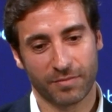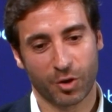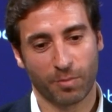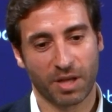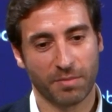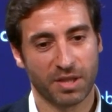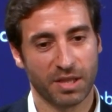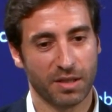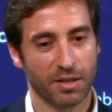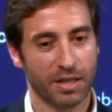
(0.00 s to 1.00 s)
sometimes
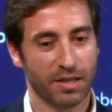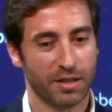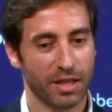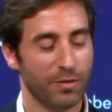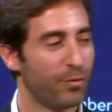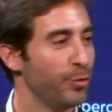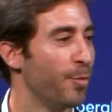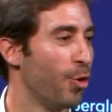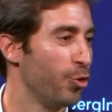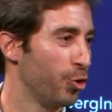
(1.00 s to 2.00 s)
in, in, in
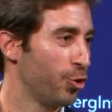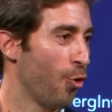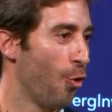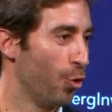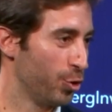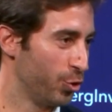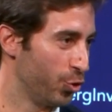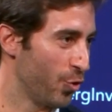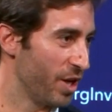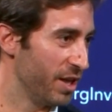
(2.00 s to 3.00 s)
football, not all the
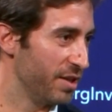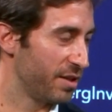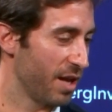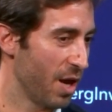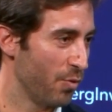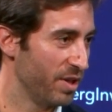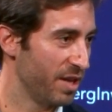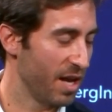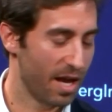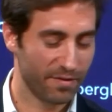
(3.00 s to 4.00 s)
journalists, I will
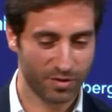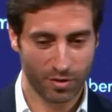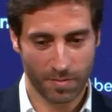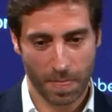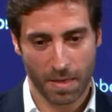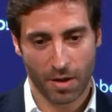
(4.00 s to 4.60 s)
say, have the,